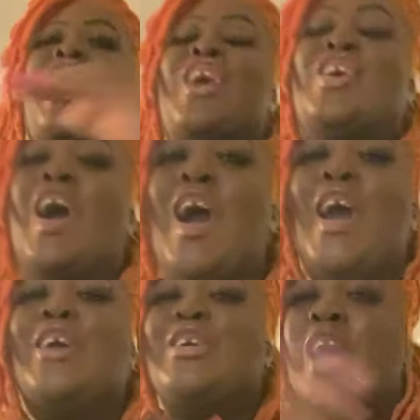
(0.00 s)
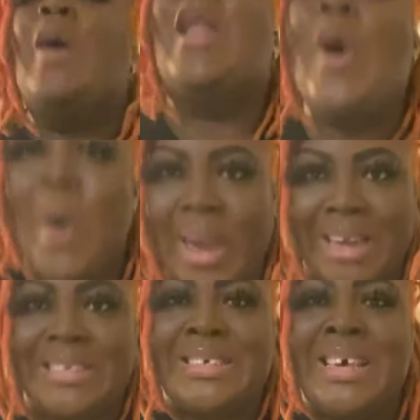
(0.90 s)
Gird your
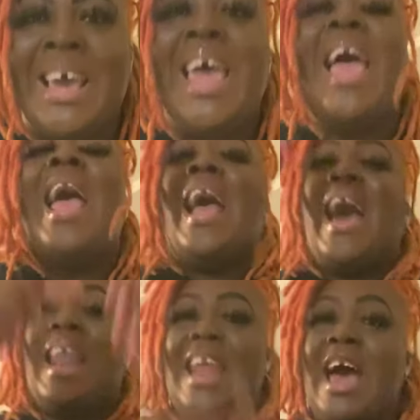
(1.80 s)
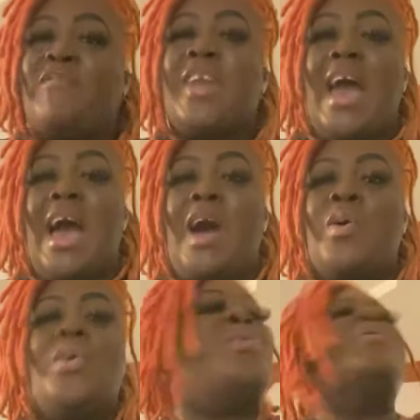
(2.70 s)
loins. I love
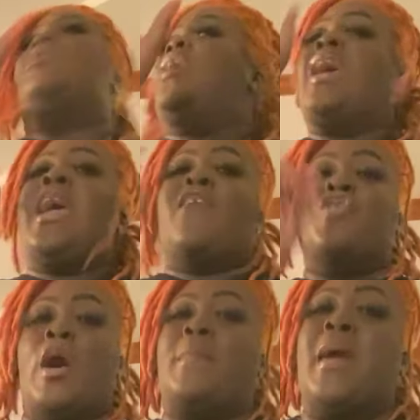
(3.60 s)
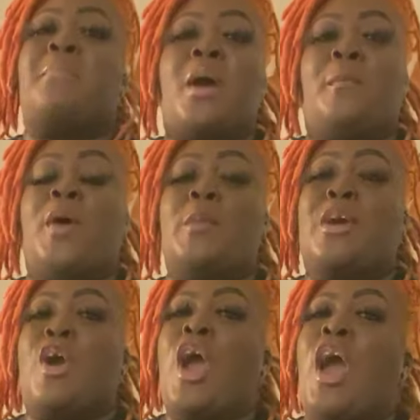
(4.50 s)
y'all. If you're a big booty
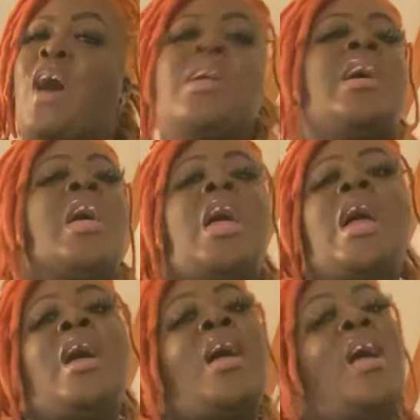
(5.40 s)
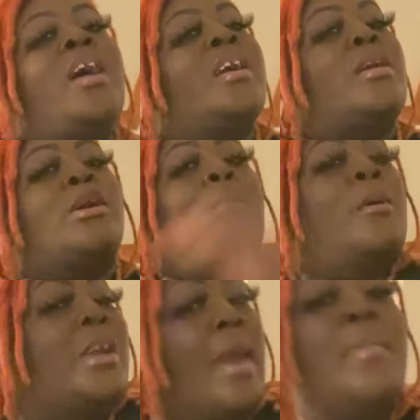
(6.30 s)
girl,
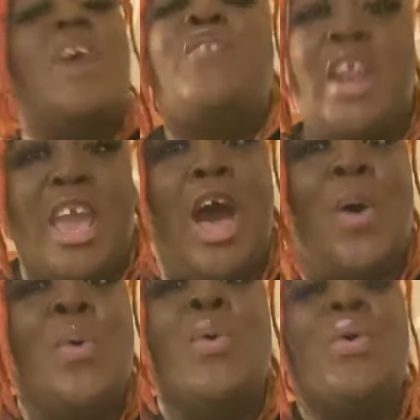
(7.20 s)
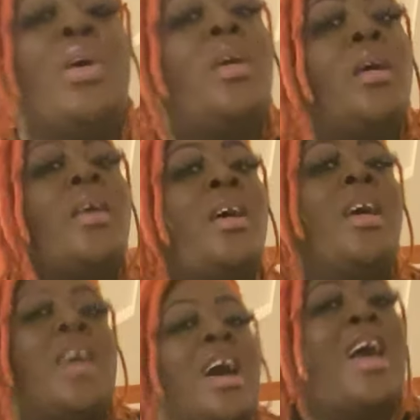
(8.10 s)
give me a video
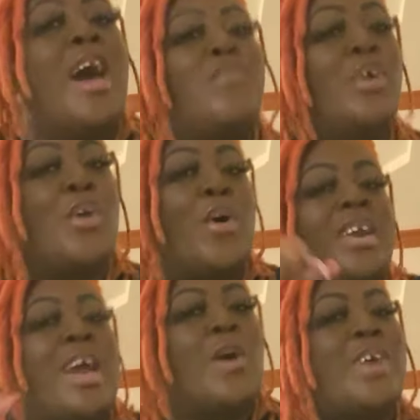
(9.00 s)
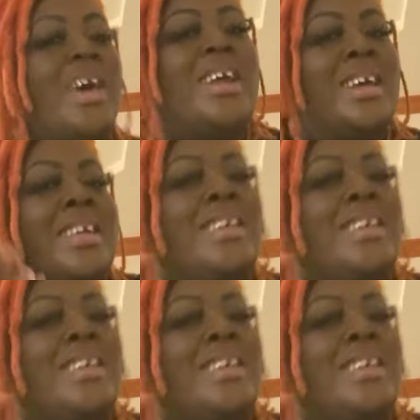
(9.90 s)
of you doing your good.